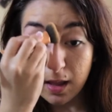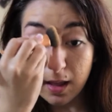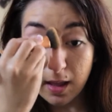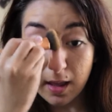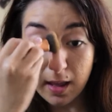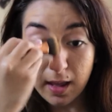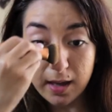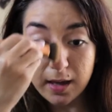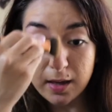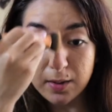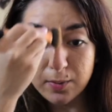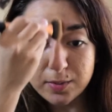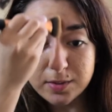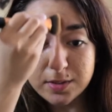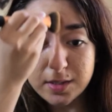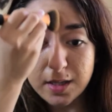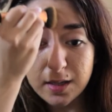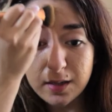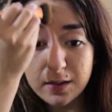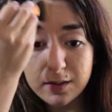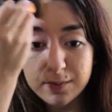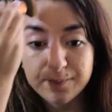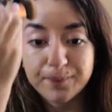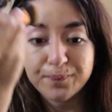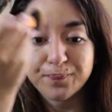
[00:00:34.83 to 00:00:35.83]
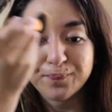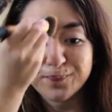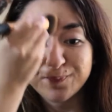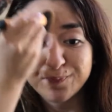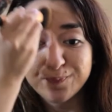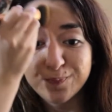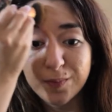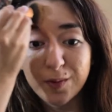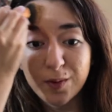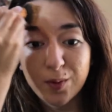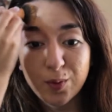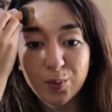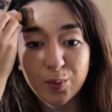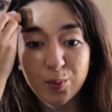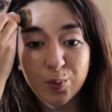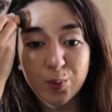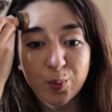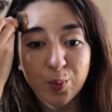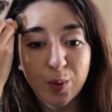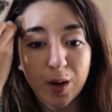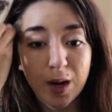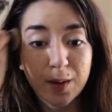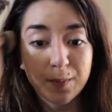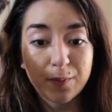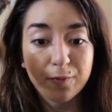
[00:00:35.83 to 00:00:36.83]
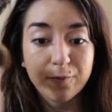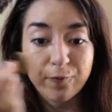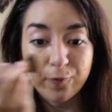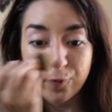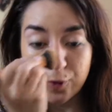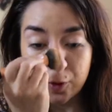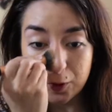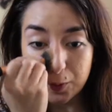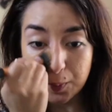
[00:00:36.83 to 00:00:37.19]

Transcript: and it was like right before